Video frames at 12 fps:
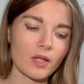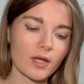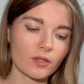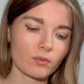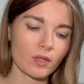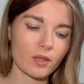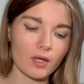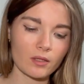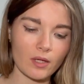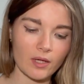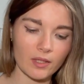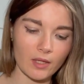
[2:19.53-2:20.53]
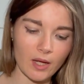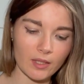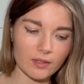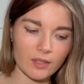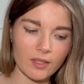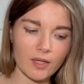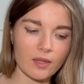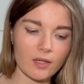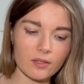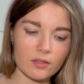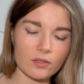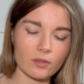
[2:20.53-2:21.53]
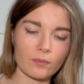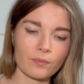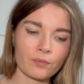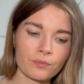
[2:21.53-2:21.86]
doing that, acting like that. So